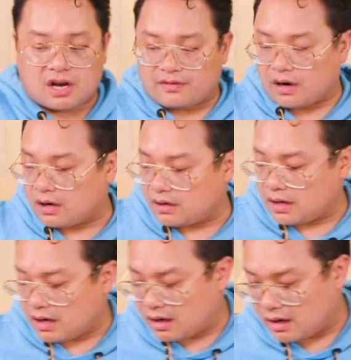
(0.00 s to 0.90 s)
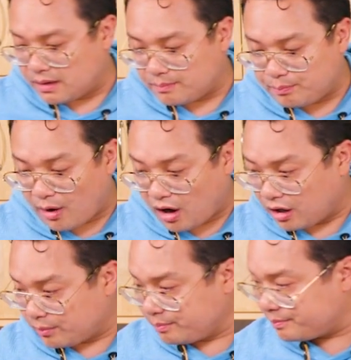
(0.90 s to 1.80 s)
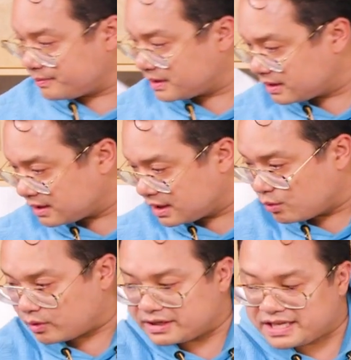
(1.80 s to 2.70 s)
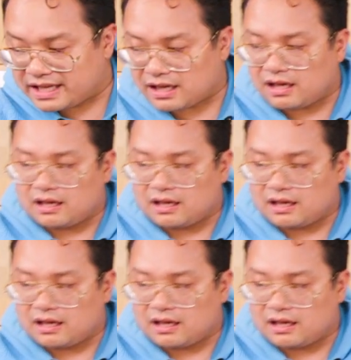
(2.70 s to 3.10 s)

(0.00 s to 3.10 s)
off our parm, we're gonna take